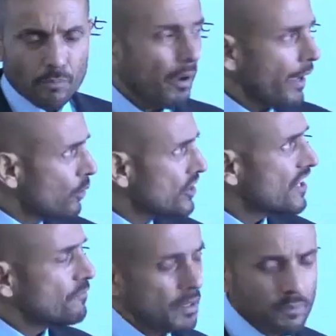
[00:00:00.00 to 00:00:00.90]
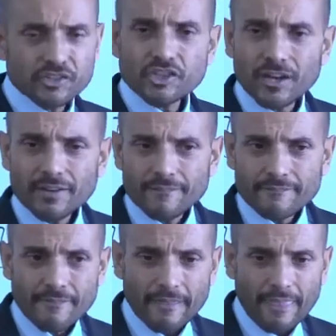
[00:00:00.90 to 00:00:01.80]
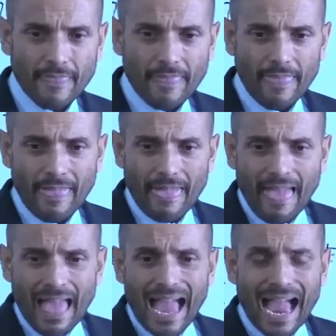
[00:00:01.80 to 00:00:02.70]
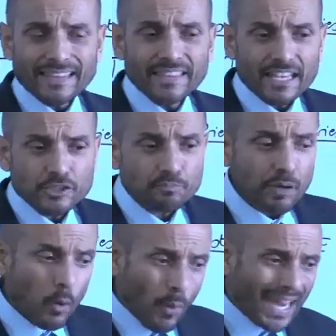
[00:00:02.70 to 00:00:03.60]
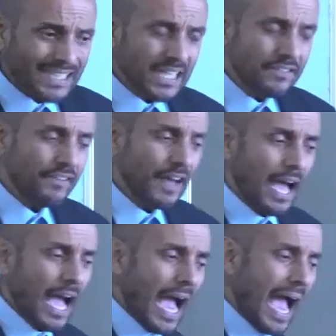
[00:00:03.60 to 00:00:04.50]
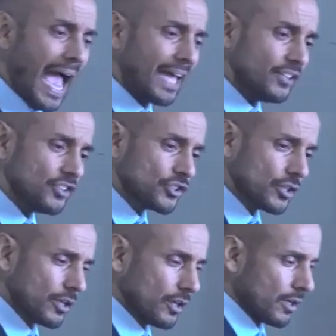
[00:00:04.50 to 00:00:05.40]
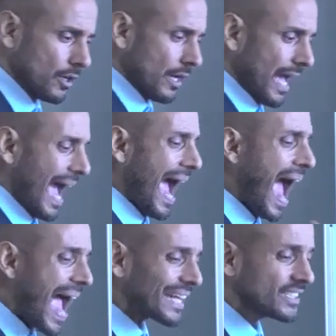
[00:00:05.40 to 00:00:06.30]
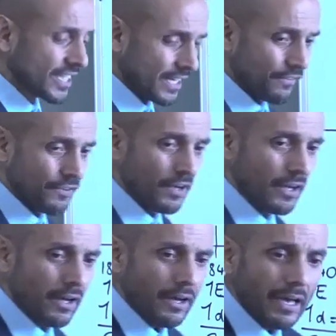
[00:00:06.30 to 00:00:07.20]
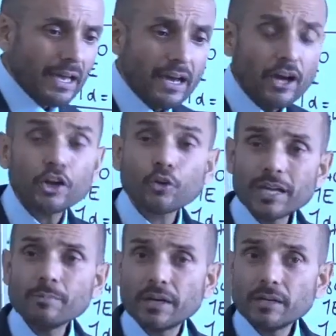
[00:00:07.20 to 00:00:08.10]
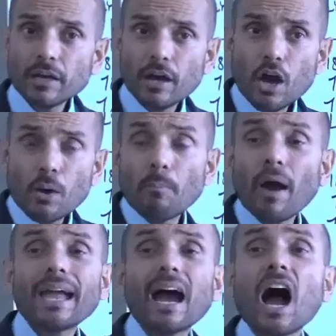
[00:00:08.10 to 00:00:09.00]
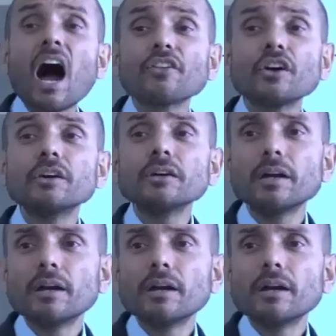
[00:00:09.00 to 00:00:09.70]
by Elder Jeff Pippinger, and there's proactive and active agreement by other